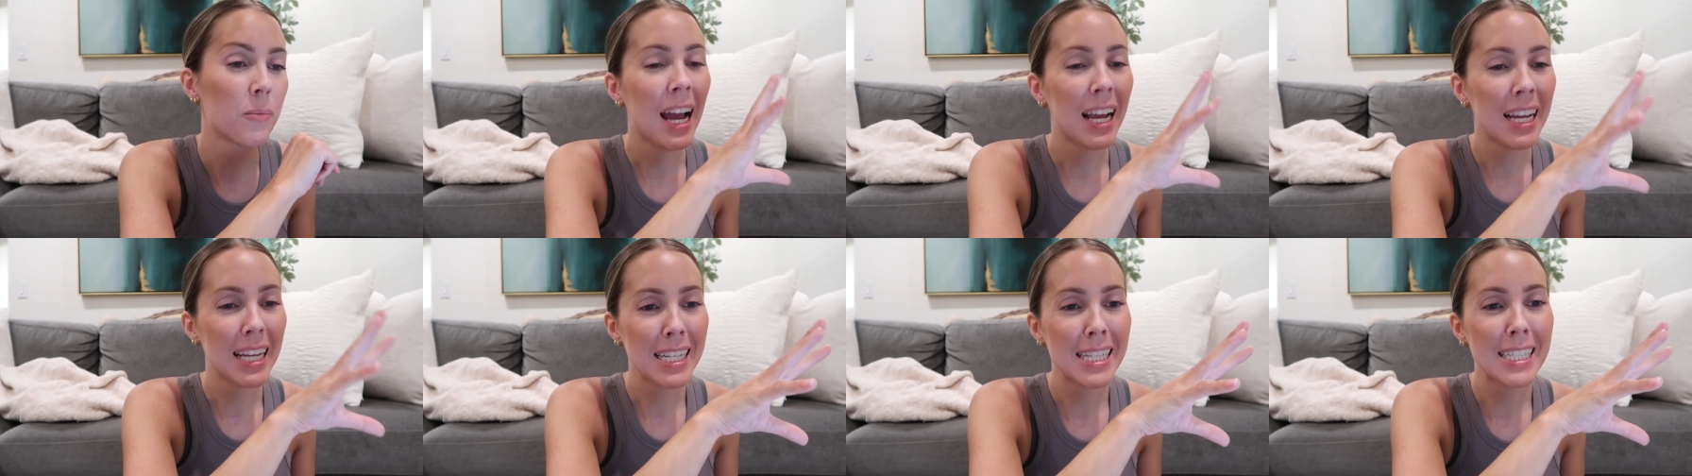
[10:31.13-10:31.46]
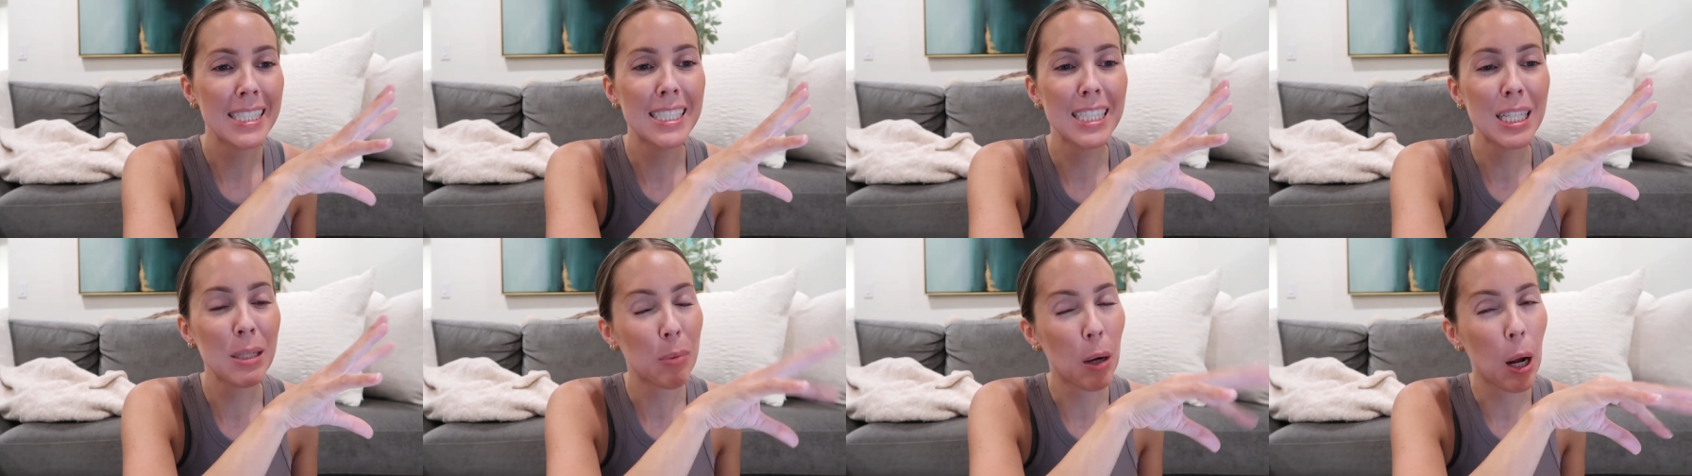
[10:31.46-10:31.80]
I
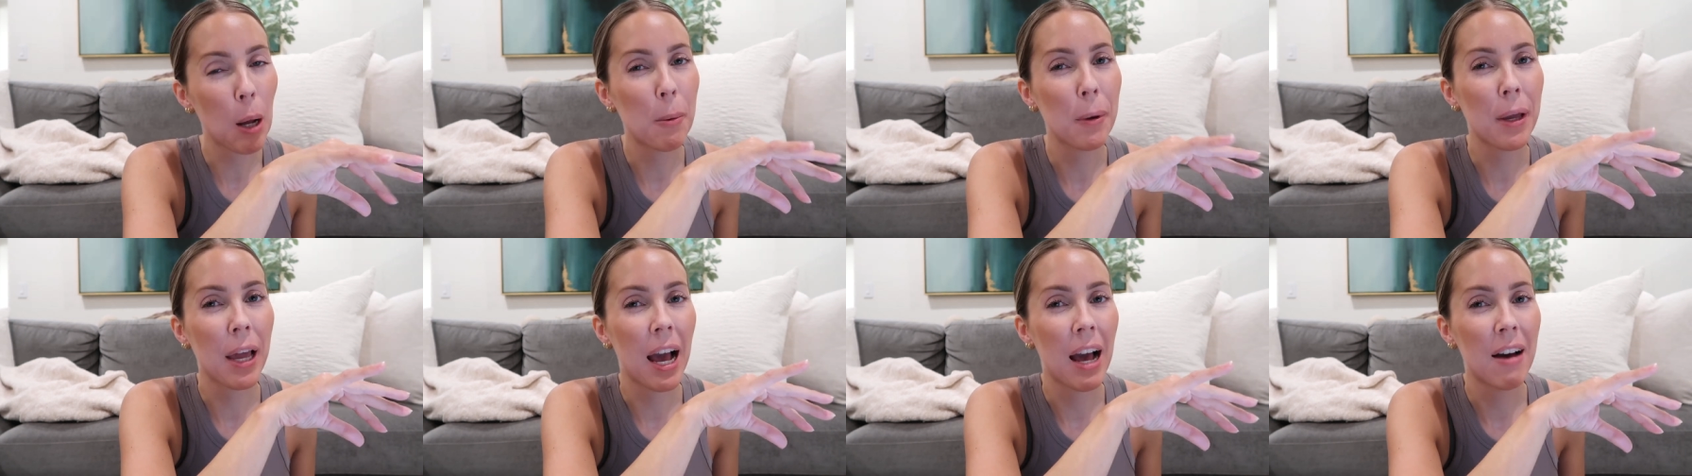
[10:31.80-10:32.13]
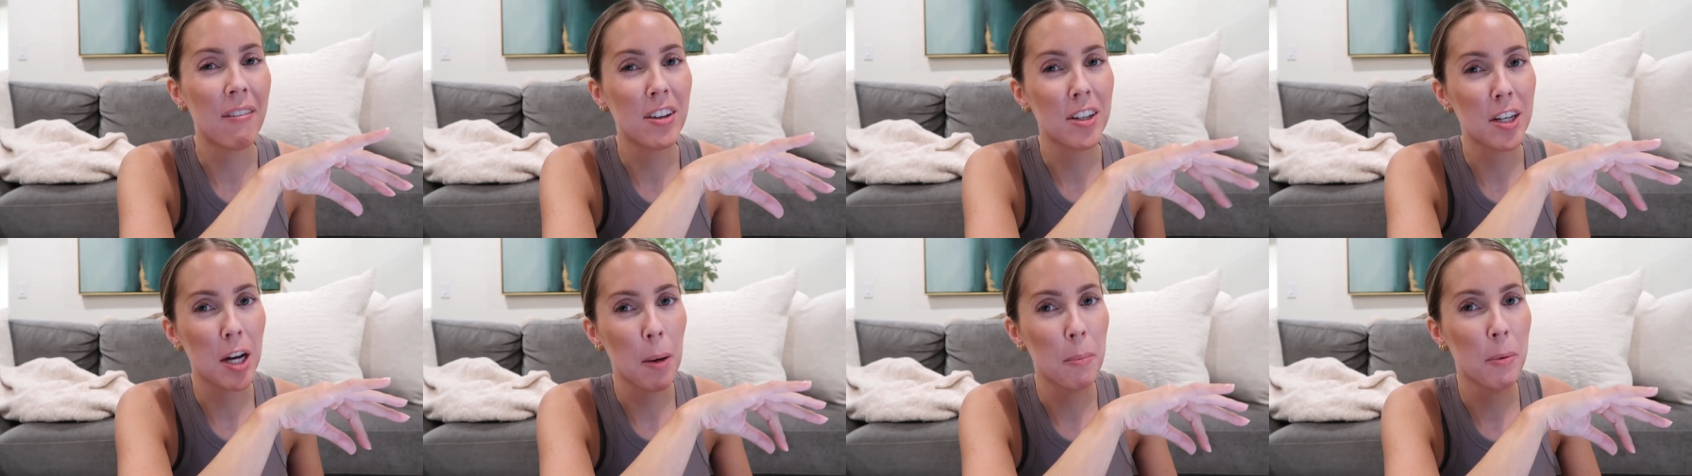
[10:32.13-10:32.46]
easily probably have
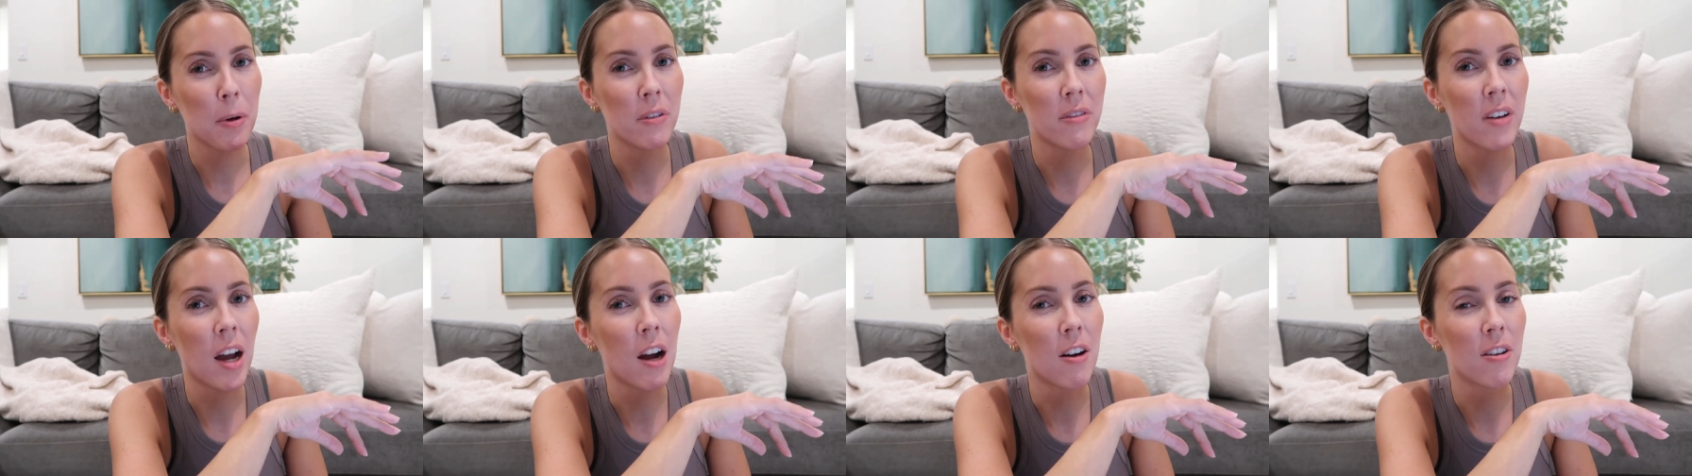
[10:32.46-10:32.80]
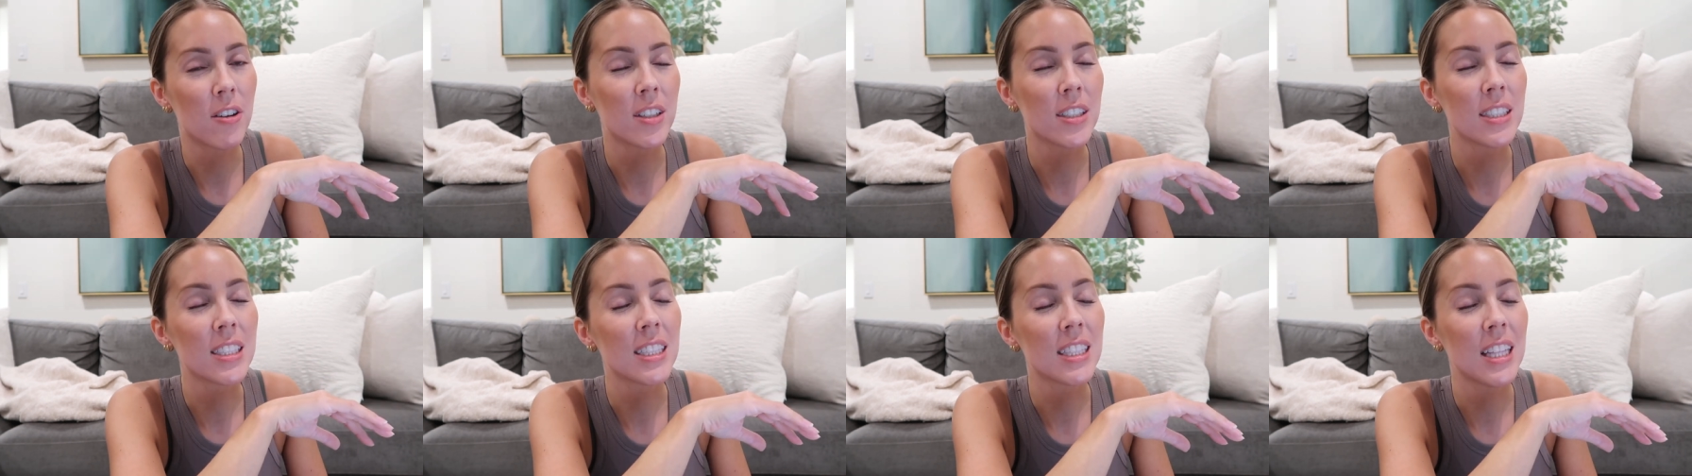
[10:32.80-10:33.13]
a couple of
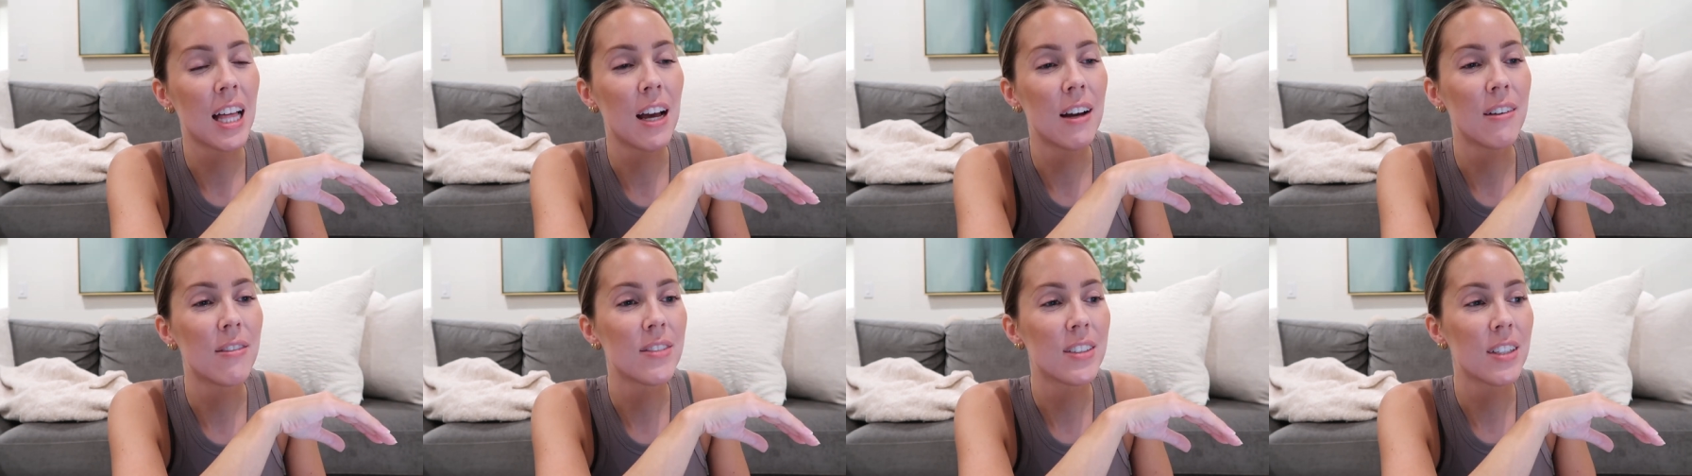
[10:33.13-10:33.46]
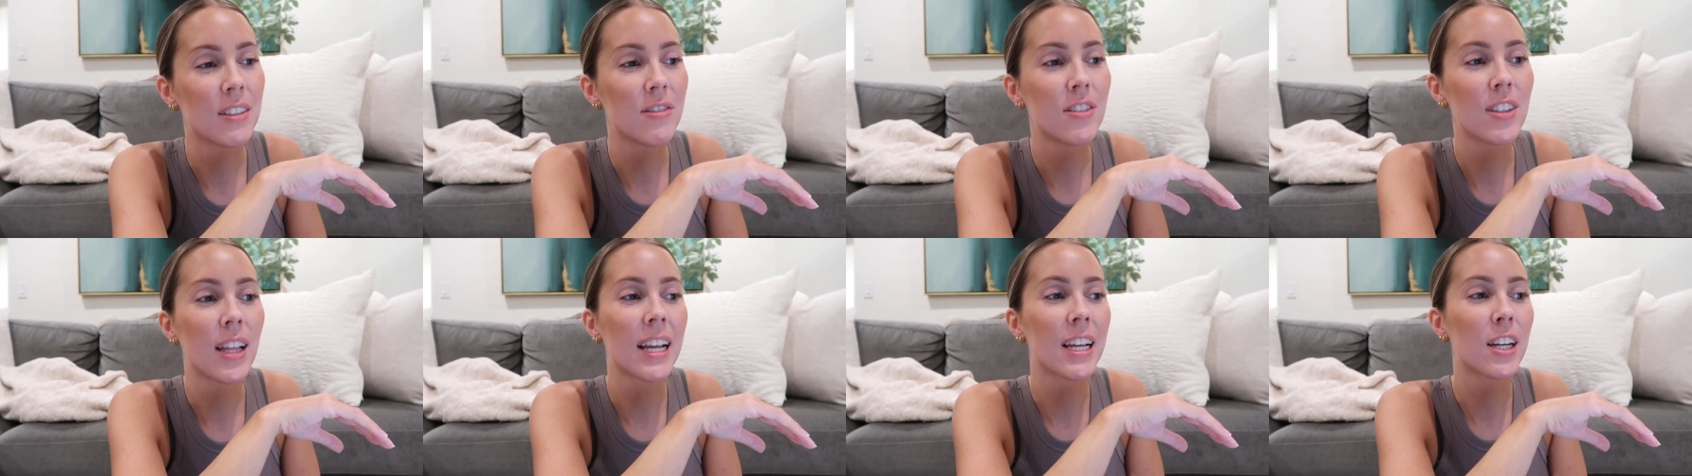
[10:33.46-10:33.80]
hours left
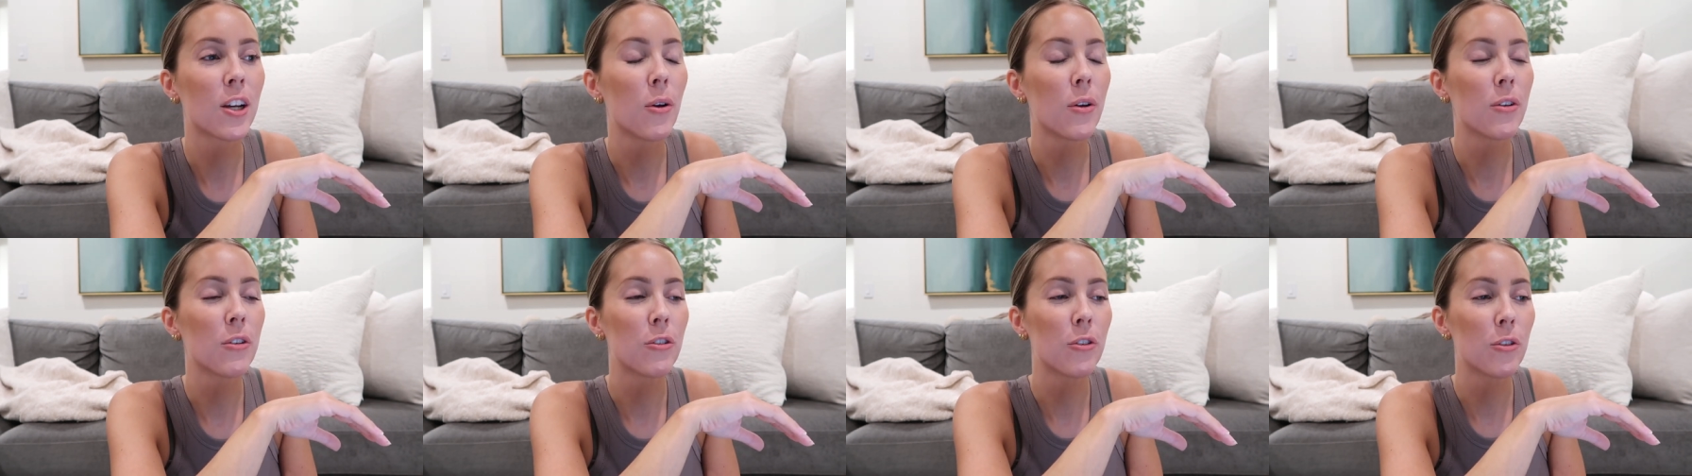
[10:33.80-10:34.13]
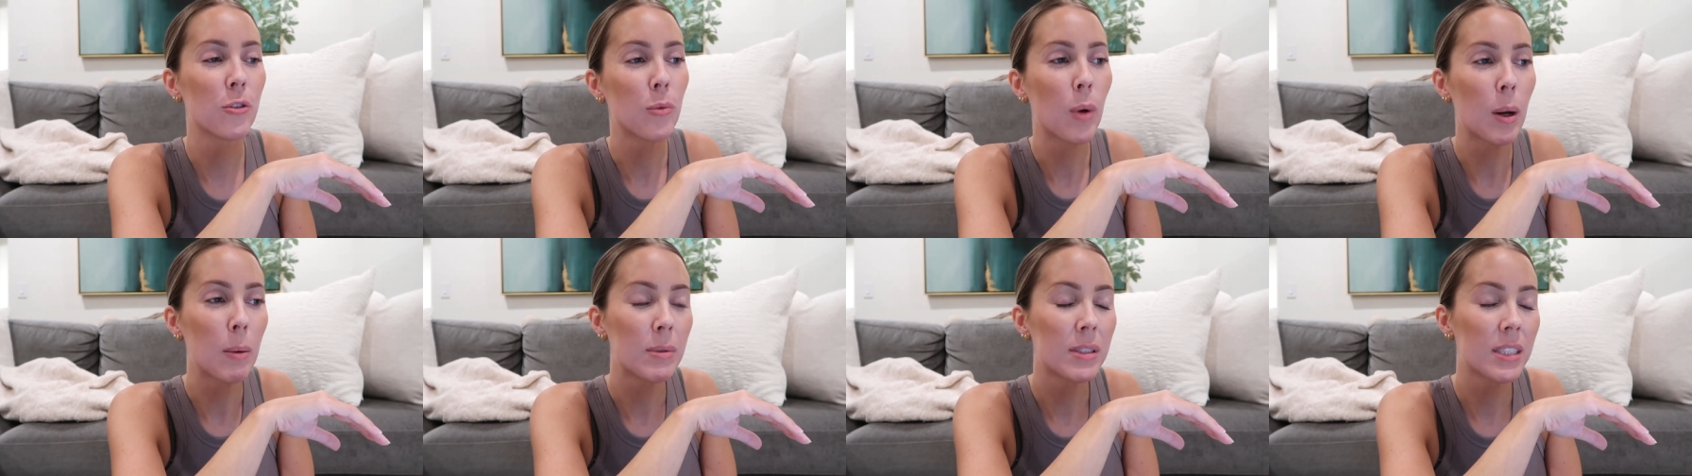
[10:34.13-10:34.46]
of like going through
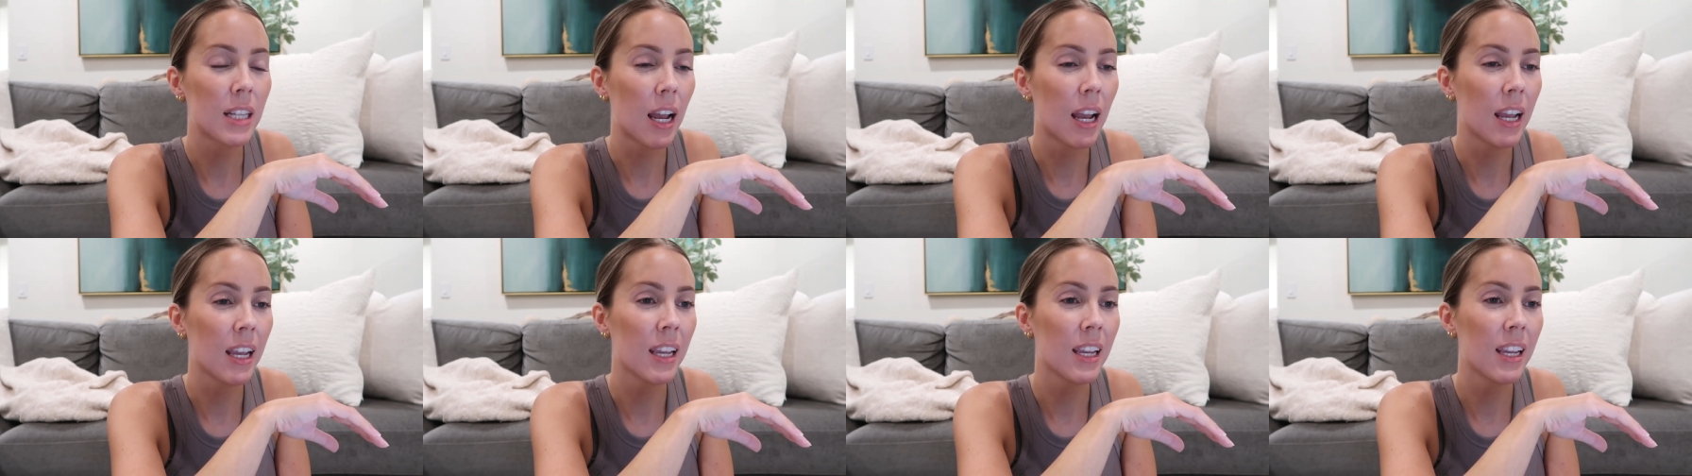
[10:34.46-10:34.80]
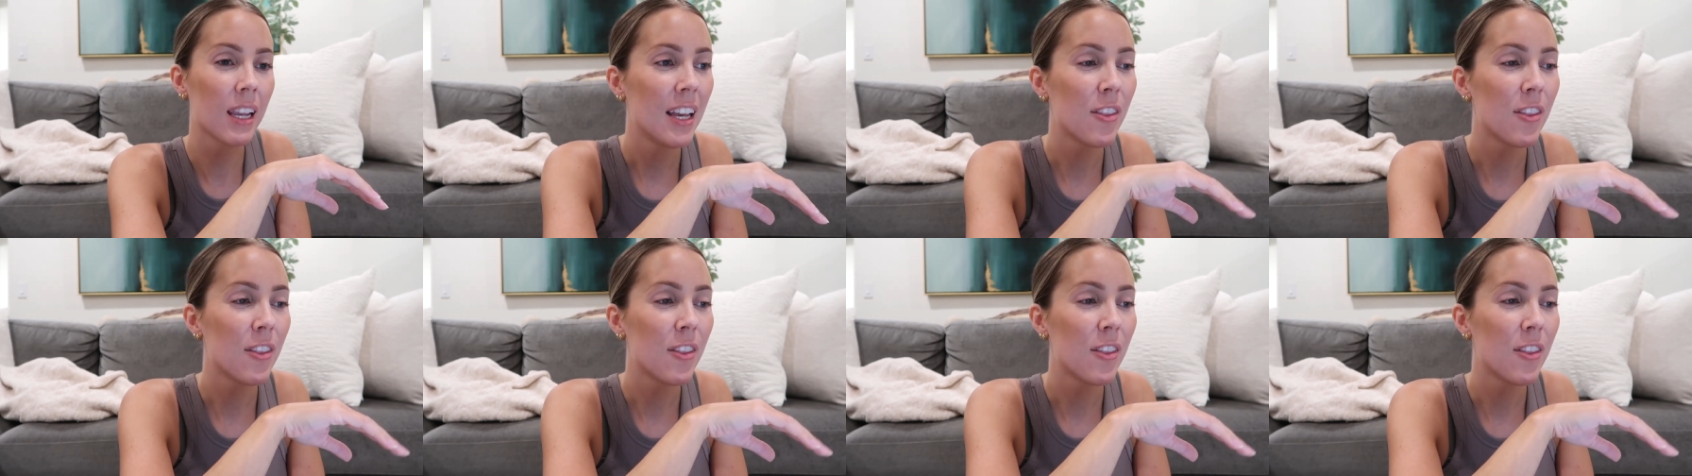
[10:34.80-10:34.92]
the website